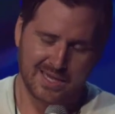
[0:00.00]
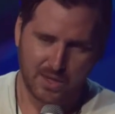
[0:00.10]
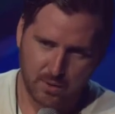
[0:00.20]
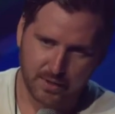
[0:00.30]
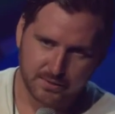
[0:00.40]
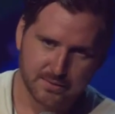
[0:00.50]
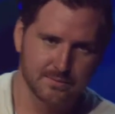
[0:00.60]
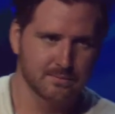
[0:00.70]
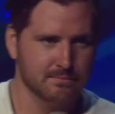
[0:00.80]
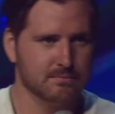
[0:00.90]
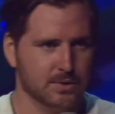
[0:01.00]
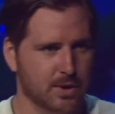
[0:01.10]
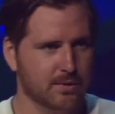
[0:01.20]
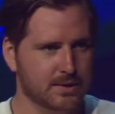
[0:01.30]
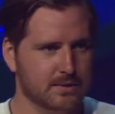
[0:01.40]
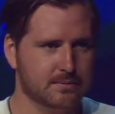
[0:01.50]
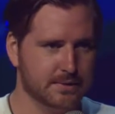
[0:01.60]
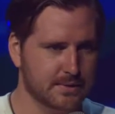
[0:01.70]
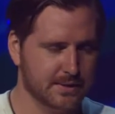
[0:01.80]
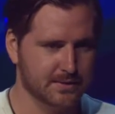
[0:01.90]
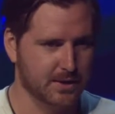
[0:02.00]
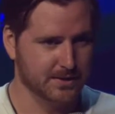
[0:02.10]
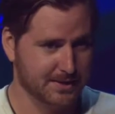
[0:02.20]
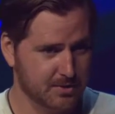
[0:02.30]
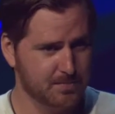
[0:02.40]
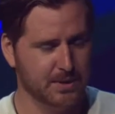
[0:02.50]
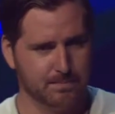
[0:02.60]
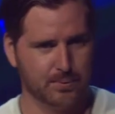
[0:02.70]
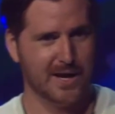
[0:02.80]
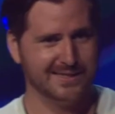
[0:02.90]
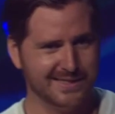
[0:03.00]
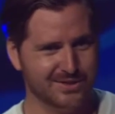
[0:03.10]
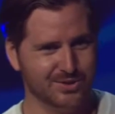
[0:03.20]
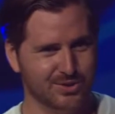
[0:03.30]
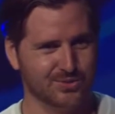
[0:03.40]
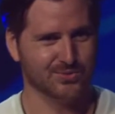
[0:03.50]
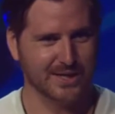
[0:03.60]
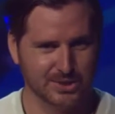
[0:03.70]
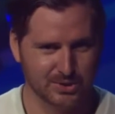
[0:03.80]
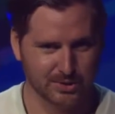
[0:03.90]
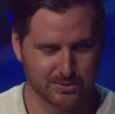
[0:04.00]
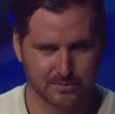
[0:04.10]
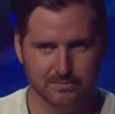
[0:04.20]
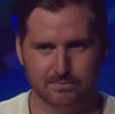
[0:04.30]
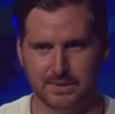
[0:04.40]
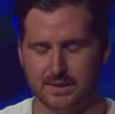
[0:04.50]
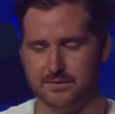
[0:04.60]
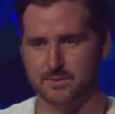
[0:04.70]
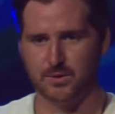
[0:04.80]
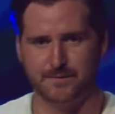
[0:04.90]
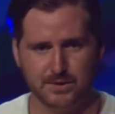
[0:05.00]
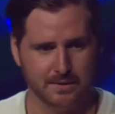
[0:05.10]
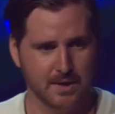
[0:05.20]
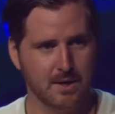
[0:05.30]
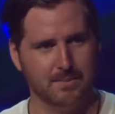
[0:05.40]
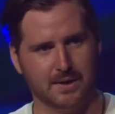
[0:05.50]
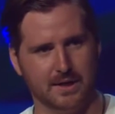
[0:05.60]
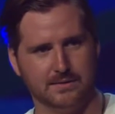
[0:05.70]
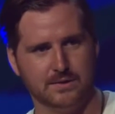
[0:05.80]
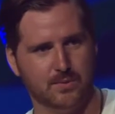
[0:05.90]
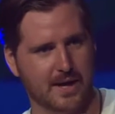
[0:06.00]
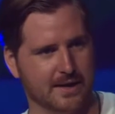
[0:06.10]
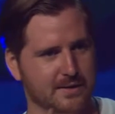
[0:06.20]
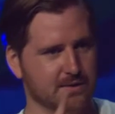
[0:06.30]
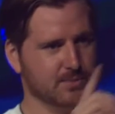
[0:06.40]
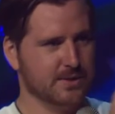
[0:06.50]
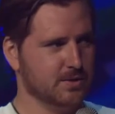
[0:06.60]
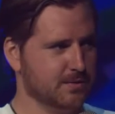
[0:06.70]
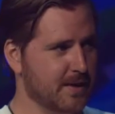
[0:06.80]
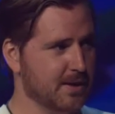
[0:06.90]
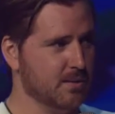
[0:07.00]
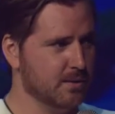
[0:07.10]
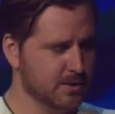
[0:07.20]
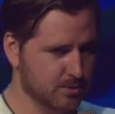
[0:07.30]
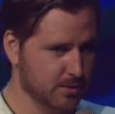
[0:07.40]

It works. You know, it's a decent architecture, but processors use registers because they're more efficient. Because to access a register's value is